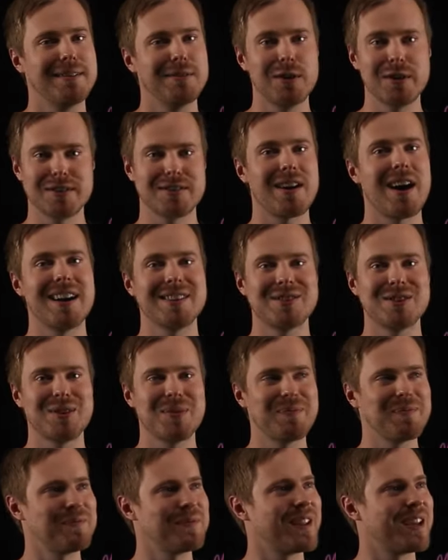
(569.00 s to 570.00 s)
looks
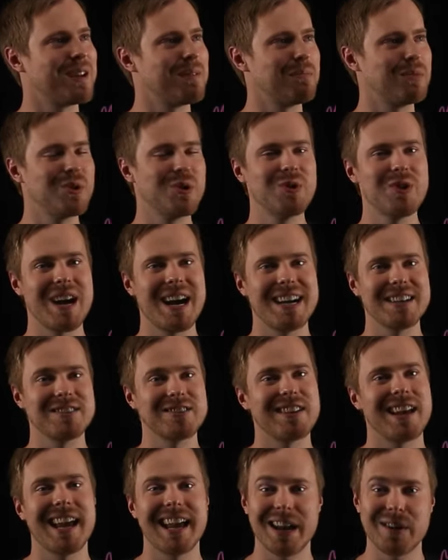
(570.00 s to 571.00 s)
awesome,
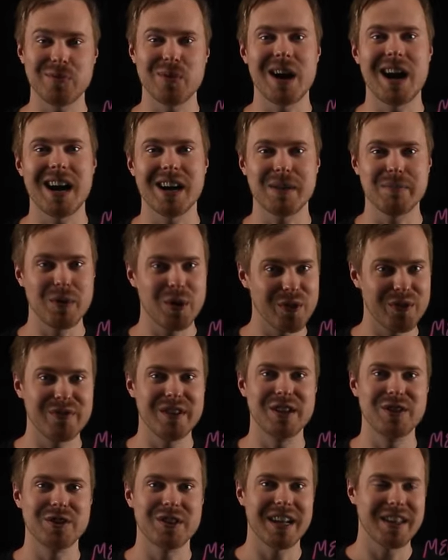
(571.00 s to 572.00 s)
bluegrass and rock both
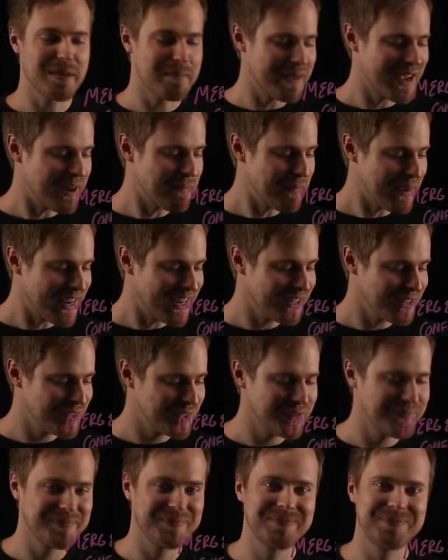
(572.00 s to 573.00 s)
featured on the main
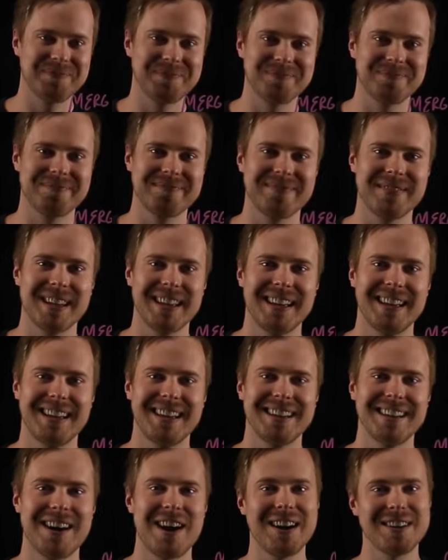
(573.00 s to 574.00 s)
page.
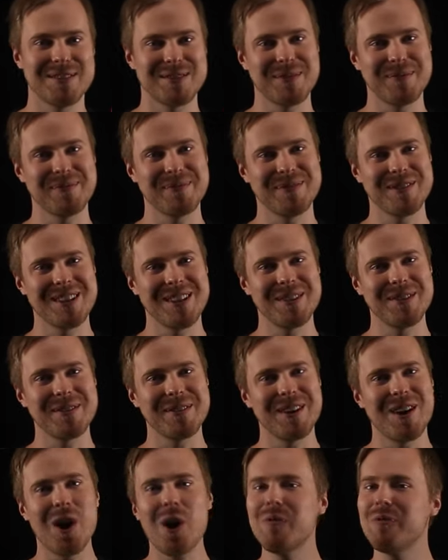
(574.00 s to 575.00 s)
Awesome.
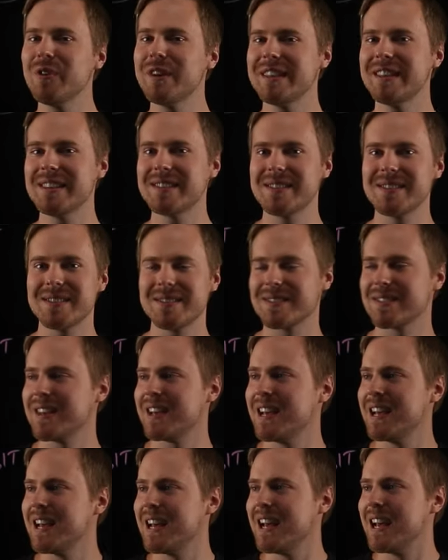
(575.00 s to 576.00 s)
So hopefully this
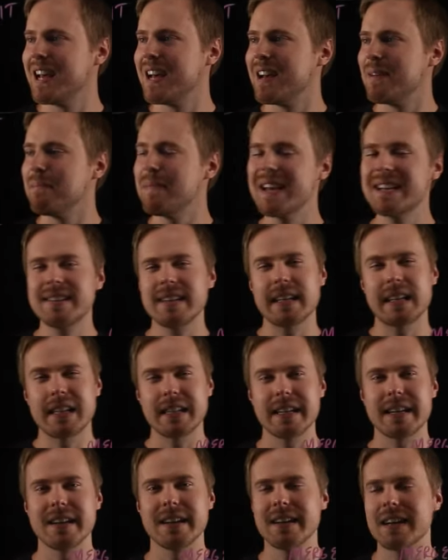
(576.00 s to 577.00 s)
makes it
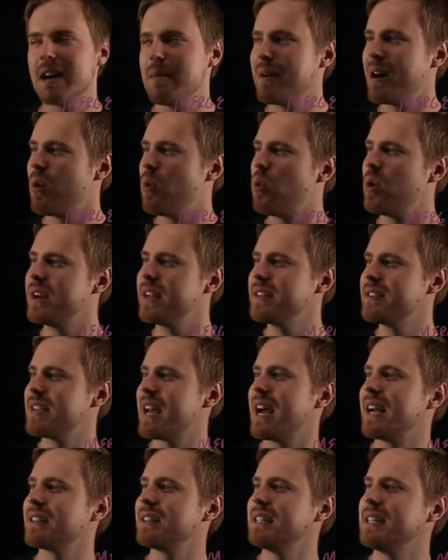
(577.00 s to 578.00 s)
clear about what
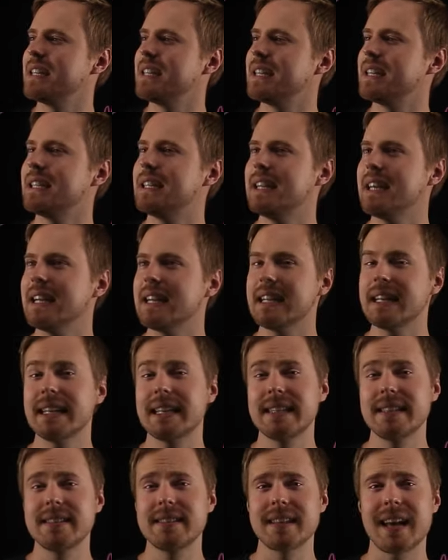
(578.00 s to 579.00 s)
exactly Git
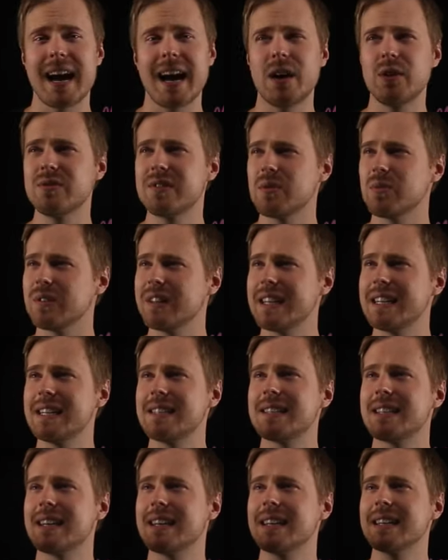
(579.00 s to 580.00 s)
is, how is it
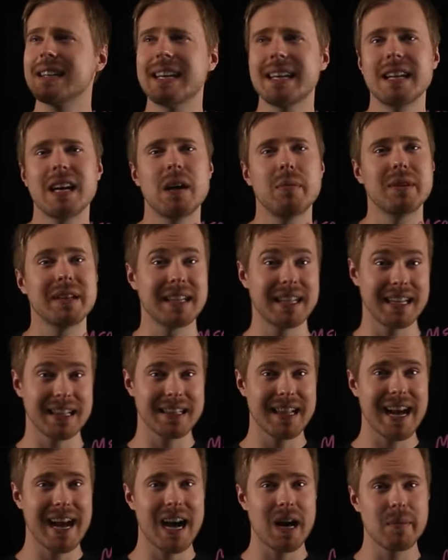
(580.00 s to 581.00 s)
related to GitHub and
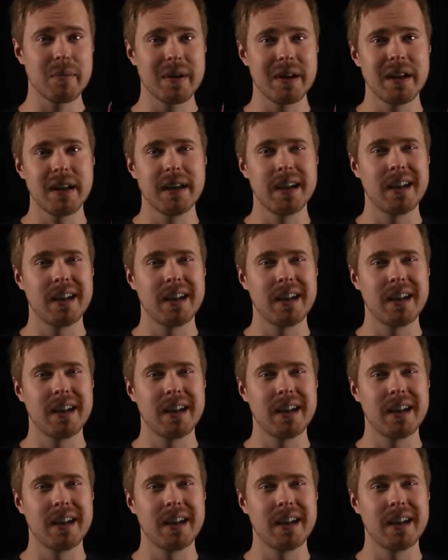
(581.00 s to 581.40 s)
GitLab,